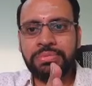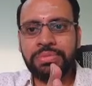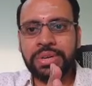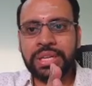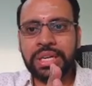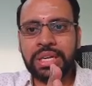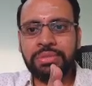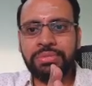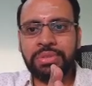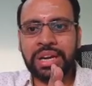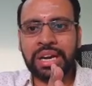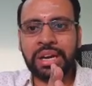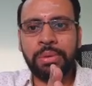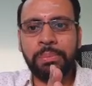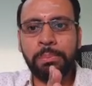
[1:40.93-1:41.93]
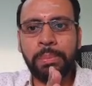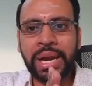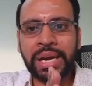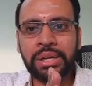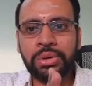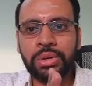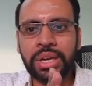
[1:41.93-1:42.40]
For that, for a
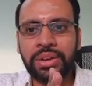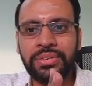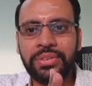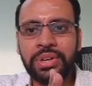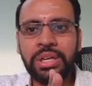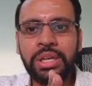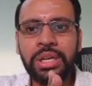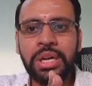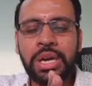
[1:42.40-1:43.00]
compact notation,